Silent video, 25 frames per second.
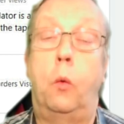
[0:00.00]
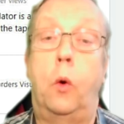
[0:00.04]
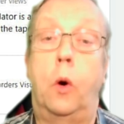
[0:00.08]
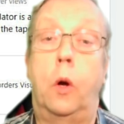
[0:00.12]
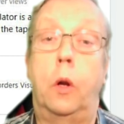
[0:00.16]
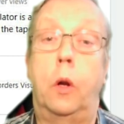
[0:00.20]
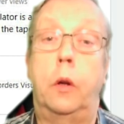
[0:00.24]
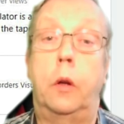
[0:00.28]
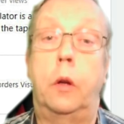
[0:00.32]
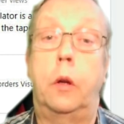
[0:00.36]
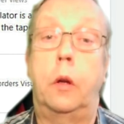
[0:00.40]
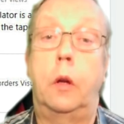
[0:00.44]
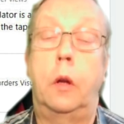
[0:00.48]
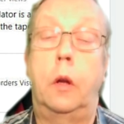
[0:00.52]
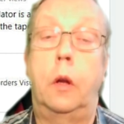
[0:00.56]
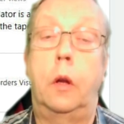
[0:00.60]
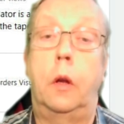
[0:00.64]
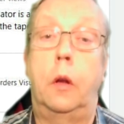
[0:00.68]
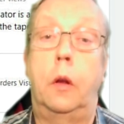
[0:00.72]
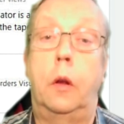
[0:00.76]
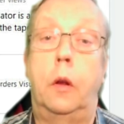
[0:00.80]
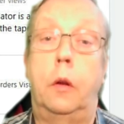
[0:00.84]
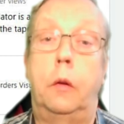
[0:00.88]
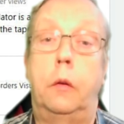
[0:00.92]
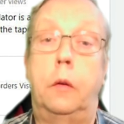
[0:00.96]
what
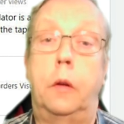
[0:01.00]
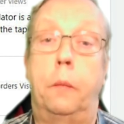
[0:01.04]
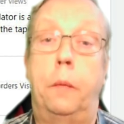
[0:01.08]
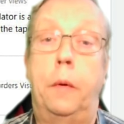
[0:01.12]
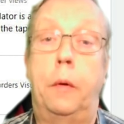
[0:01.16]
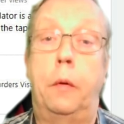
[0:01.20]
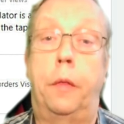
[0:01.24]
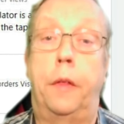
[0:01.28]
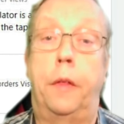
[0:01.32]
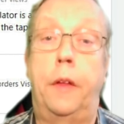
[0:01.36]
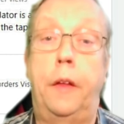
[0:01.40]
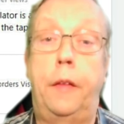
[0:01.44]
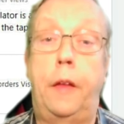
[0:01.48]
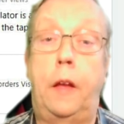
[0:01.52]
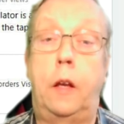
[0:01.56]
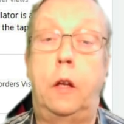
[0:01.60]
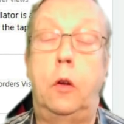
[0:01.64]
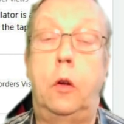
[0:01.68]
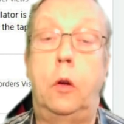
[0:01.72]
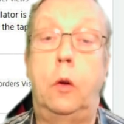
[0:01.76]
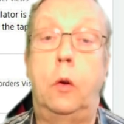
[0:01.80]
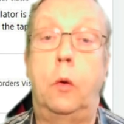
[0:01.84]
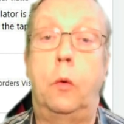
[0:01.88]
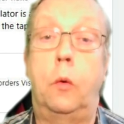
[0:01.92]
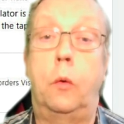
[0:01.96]
some people think they
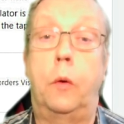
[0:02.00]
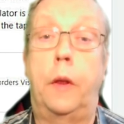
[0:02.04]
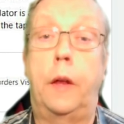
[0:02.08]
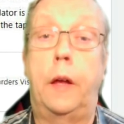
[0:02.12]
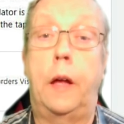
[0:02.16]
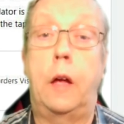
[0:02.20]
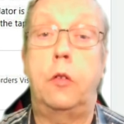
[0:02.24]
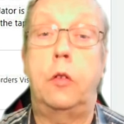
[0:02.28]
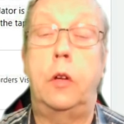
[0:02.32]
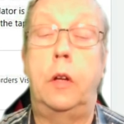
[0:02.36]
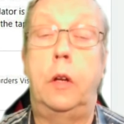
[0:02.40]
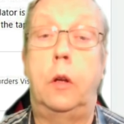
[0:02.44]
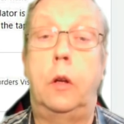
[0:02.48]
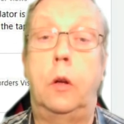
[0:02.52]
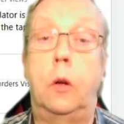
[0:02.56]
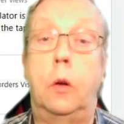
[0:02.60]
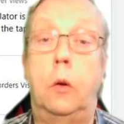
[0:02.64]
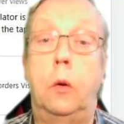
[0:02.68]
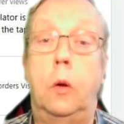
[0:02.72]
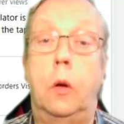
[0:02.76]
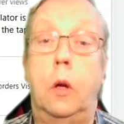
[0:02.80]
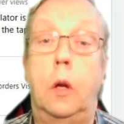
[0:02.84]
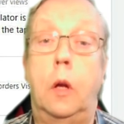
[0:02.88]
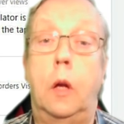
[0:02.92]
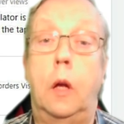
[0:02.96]
do and what they actually
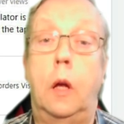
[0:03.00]
do,